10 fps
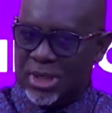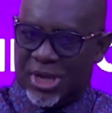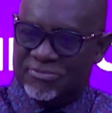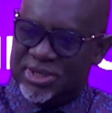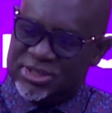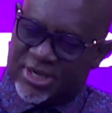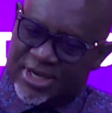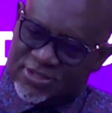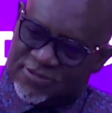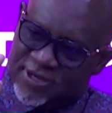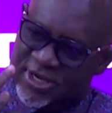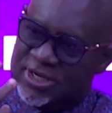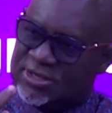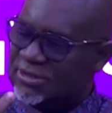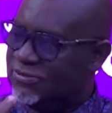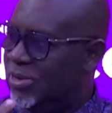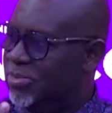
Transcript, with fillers: have been transferred from